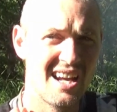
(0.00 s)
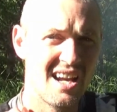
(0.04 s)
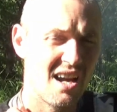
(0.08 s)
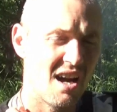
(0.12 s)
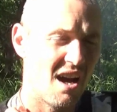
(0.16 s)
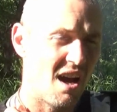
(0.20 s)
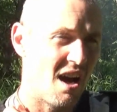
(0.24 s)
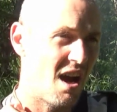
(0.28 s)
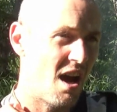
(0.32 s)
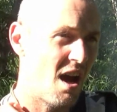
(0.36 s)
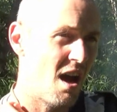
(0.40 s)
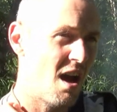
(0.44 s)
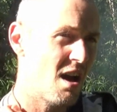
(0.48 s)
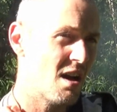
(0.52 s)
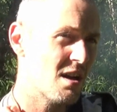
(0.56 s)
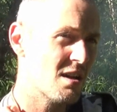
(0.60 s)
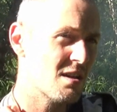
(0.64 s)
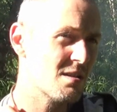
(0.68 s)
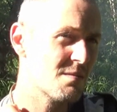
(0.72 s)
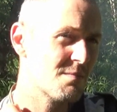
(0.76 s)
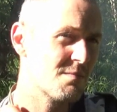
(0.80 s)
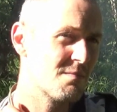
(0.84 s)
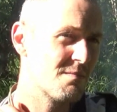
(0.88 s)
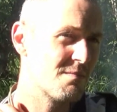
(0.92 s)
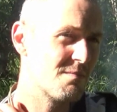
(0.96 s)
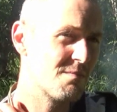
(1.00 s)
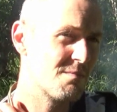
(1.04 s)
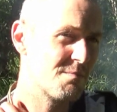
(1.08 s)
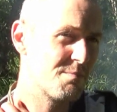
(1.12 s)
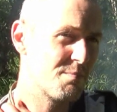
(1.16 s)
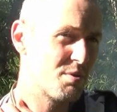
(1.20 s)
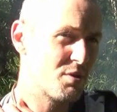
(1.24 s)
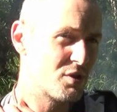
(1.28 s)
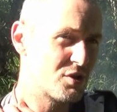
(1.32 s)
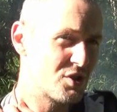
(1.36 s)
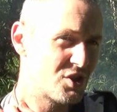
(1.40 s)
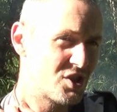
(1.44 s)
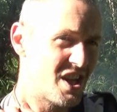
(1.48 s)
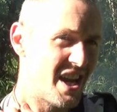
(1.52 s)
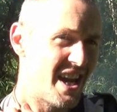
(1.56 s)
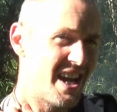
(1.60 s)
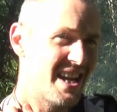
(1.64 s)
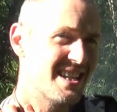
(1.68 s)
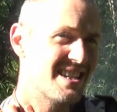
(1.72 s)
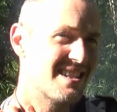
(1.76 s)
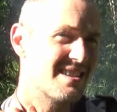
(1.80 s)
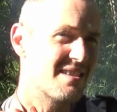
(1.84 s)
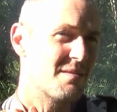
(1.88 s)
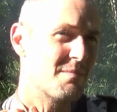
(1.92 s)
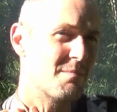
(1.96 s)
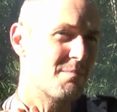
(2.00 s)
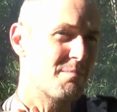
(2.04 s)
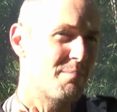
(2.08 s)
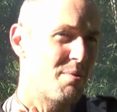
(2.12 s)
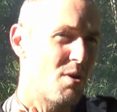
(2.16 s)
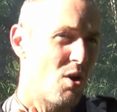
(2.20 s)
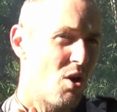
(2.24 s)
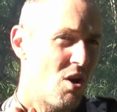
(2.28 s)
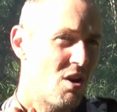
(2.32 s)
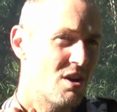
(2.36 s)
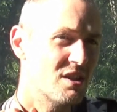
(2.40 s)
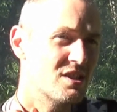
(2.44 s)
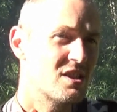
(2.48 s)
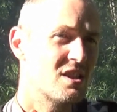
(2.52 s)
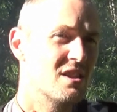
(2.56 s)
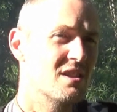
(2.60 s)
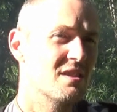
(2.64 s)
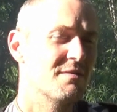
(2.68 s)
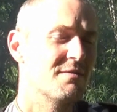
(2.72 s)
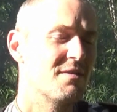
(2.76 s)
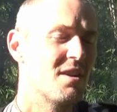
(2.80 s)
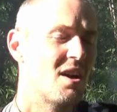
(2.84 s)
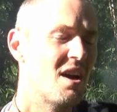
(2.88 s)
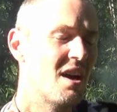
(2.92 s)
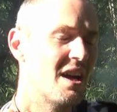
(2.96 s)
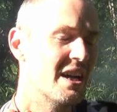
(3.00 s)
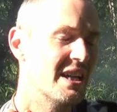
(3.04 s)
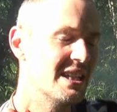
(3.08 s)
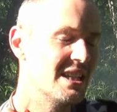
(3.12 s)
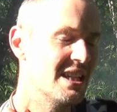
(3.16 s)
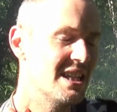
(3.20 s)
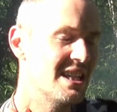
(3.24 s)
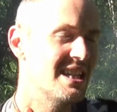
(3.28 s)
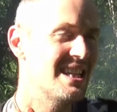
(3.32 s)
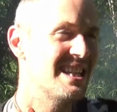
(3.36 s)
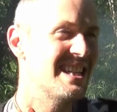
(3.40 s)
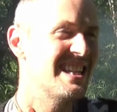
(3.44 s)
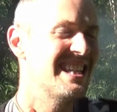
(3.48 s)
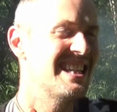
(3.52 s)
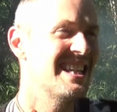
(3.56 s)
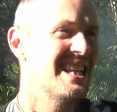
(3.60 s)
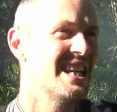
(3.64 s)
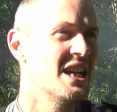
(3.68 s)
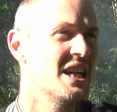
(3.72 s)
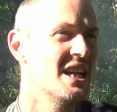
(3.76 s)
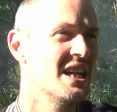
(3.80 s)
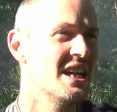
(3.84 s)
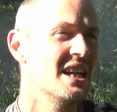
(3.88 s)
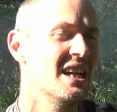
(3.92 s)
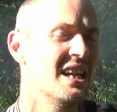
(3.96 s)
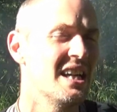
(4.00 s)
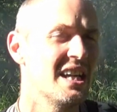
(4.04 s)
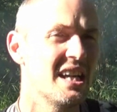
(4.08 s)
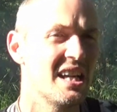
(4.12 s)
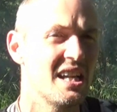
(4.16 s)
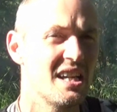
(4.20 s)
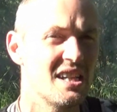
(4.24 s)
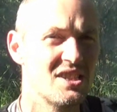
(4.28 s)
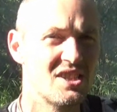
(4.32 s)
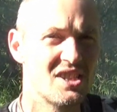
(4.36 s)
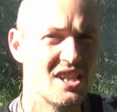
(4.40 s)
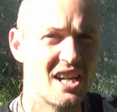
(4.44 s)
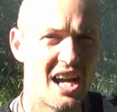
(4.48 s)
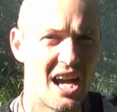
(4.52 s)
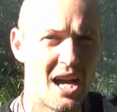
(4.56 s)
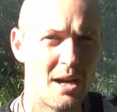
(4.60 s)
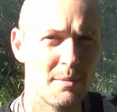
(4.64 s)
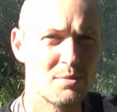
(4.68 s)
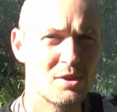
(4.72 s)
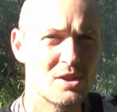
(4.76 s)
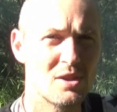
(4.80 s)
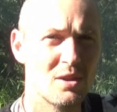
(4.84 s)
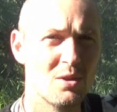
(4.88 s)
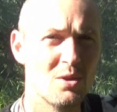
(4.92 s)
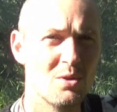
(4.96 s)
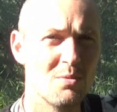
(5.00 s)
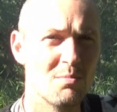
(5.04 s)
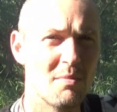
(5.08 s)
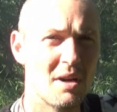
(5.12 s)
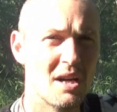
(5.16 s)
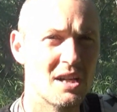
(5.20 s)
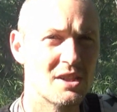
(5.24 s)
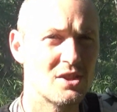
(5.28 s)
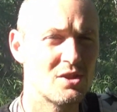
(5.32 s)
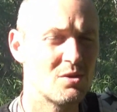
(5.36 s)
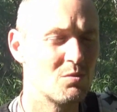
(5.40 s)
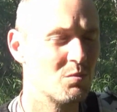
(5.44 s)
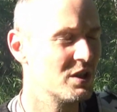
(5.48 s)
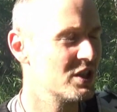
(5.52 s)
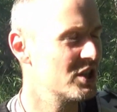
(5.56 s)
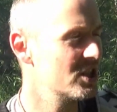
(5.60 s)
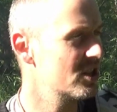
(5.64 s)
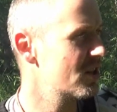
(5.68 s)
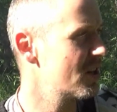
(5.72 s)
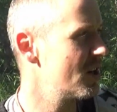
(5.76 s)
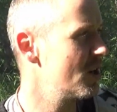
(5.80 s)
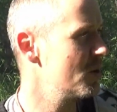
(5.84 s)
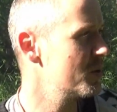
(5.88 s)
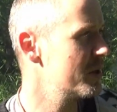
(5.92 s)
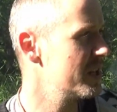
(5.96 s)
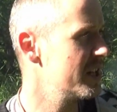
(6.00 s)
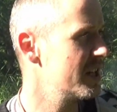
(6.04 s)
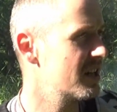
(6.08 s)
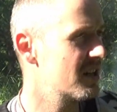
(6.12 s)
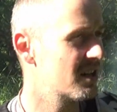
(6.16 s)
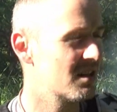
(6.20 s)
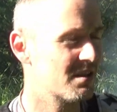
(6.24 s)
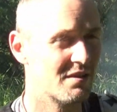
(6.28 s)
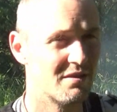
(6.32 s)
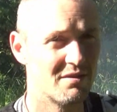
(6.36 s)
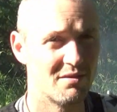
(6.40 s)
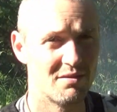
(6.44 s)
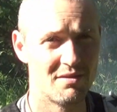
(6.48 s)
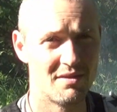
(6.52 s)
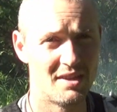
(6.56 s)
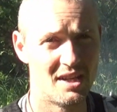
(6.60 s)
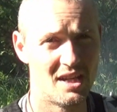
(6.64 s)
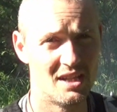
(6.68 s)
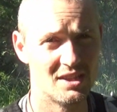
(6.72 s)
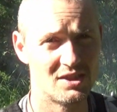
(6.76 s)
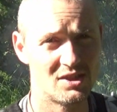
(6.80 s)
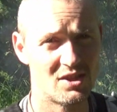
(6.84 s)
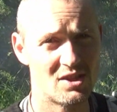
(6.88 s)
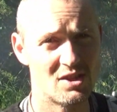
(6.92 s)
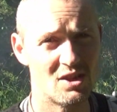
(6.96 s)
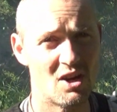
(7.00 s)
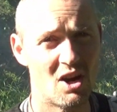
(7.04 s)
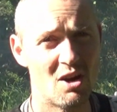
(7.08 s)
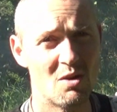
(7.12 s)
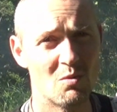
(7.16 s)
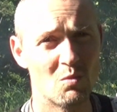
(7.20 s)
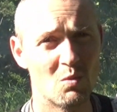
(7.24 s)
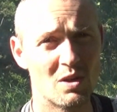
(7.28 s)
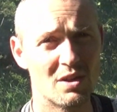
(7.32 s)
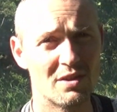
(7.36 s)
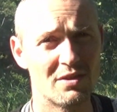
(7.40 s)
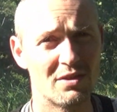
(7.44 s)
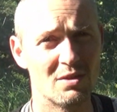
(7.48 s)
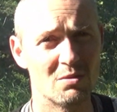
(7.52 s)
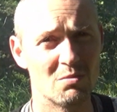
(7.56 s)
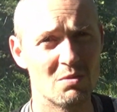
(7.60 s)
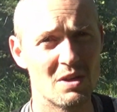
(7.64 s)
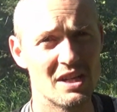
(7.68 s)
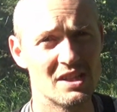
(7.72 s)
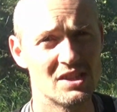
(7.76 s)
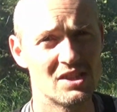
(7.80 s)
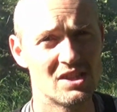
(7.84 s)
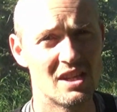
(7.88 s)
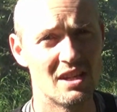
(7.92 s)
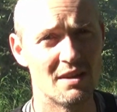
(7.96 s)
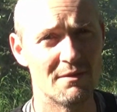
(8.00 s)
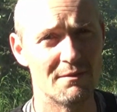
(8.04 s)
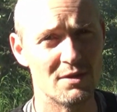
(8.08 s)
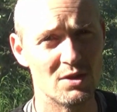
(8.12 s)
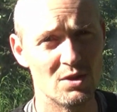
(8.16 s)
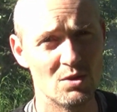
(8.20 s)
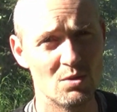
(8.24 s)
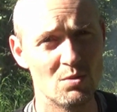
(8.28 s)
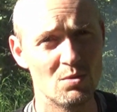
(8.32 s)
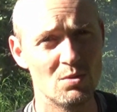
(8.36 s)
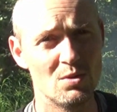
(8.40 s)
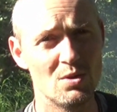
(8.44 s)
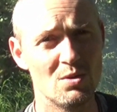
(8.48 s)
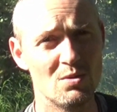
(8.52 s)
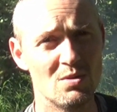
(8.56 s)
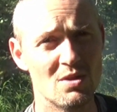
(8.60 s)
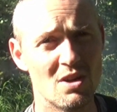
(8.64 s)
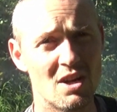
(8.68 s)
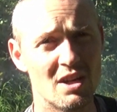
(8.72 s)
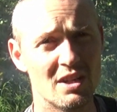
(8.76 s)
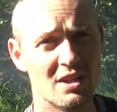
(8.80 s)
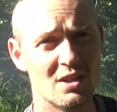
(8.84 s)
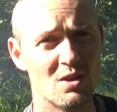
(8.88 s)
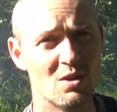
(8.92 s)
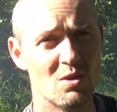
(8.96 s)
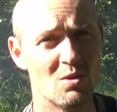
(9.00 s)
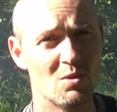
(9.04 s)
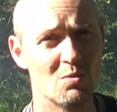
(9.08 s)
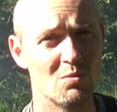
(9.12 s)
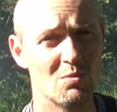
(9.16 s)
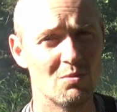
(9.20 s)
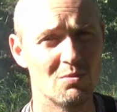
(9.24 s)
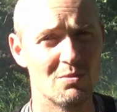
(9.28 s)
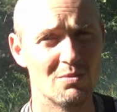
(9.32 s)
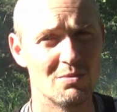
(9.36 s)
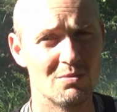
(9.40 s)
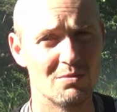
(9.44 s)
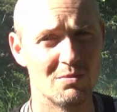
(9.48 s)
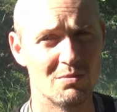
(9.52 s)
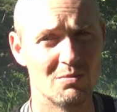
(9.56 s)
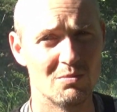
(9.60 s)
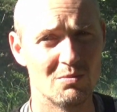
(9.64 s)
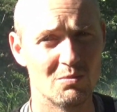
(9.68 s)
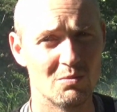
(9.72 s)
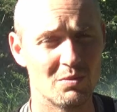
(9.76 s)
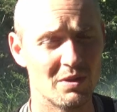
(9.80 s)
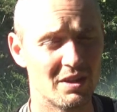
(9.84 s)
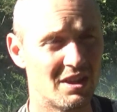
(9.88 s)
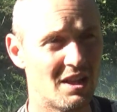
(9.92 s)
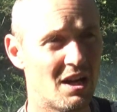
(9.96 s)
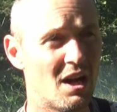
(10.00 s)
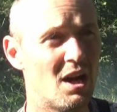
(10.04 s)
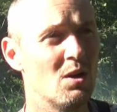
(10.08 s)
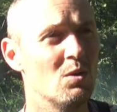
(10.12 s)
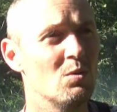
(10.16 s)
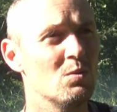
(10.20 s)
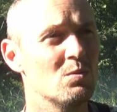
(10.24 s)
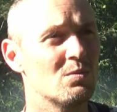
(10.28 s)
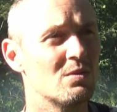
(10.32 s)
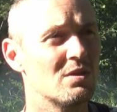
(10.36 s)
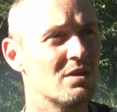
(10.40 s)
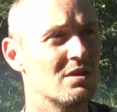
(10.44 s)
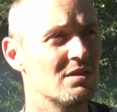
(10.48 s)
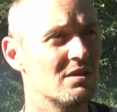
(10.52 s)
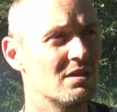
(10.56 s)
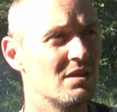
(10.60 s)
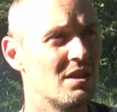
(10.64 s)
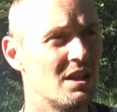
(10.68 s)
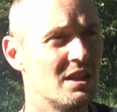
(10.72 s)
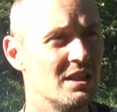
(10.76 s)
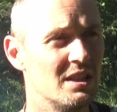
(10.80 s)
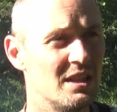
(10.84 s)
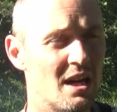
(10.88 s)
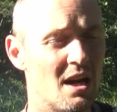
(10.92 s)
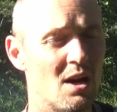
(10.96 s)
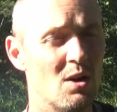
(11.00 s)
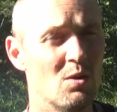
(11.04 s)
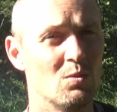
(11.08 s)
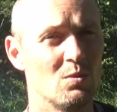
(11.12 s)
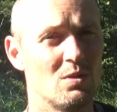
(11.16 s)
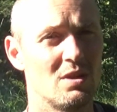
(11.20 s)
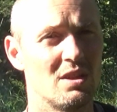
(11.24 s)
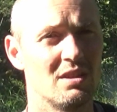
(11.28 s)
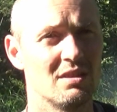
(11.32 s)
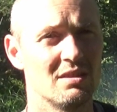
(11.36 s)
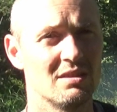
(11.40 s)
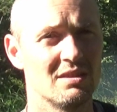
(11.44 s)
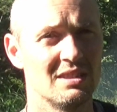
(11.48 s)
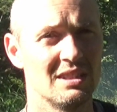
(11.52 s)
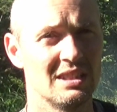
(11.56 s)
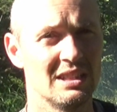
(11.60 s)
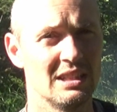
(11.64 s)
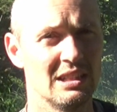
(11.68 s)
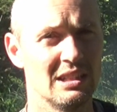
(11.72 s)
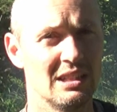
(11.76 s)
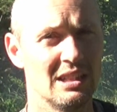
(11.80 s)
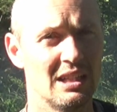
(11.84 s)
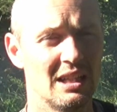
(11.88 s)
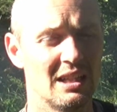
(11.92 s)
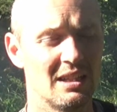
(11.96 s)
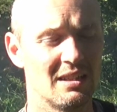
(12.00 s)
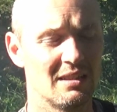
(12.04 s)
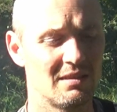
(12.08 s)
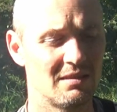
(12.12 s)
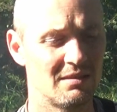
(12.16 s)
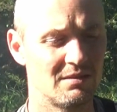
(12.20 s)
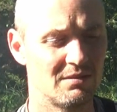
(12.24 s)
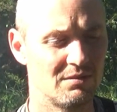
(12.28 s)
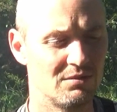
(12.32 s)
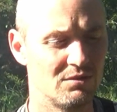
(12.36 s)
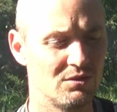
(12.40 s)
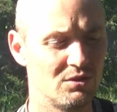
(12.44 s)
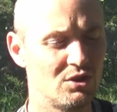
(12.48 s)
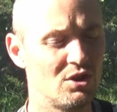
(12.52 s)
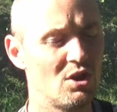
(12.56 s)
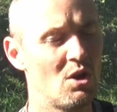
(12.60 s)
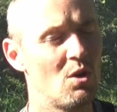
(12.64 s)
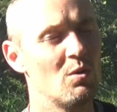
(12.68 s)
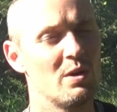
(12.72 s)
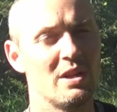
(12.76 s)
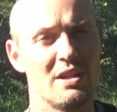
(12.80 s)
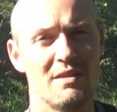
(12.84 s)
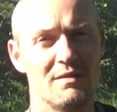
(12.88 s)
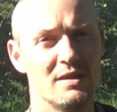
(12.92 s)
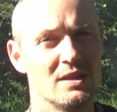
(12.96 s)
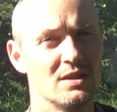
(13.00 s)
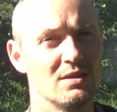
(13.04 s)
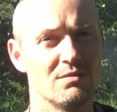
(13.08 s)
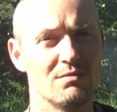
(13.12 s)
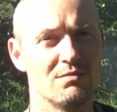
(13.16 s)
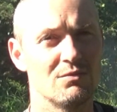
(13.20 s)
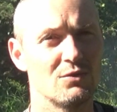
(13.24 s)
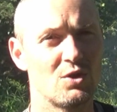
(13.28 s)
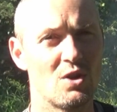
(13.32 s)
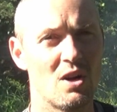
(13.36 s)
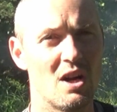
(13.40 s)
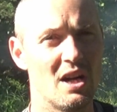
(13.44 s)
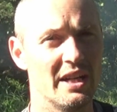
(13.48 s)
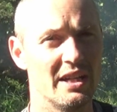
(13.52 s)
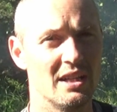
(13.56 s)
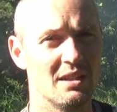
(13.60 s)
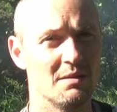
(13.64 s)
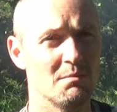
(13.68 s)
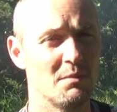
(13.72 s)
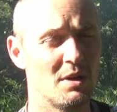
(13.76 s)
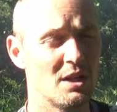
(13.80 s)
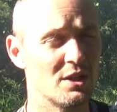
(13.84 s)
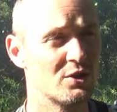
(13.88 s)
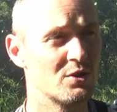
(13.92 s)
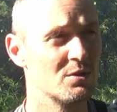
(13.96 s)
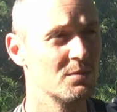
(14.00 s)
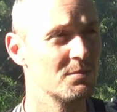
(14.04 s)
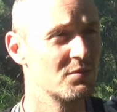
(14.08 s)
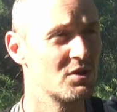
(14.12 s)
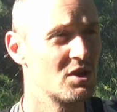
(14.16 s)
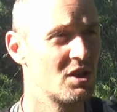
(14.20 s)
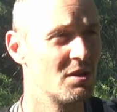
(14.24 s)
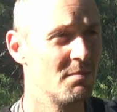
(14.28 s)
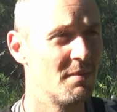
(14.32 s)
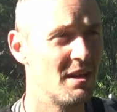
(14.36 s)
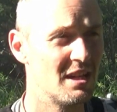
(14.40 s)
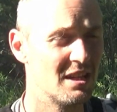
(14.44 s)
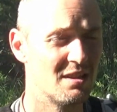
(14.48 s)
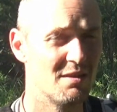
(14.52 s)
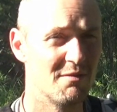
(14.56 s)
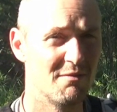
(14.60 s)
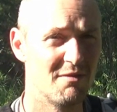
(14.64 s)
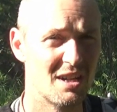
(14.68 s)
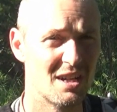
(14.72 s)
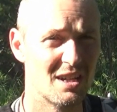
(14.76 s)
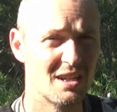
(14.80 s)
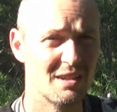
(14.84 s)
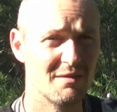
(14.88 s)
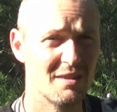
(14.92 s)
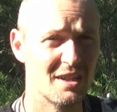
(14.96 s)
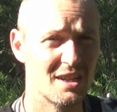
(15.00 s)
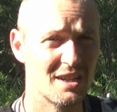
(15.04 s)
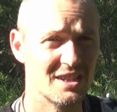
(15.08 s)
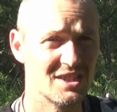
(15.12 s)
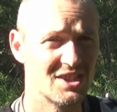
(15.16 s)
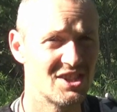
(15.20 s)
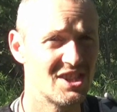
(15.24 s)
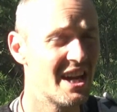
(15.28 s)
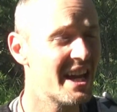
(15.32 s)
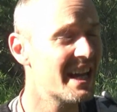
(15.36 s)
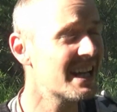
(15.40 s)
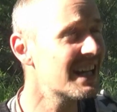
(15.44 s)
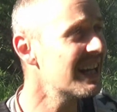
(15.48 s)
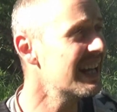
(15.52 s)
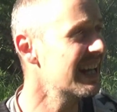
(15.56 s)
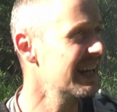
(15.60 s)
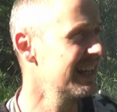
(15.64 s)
100% positive ID is an absolute must when you're out here. It's not worth the risk. If you do not know, without a doubt, don't even try it. Mushrooms can make you very, very sick.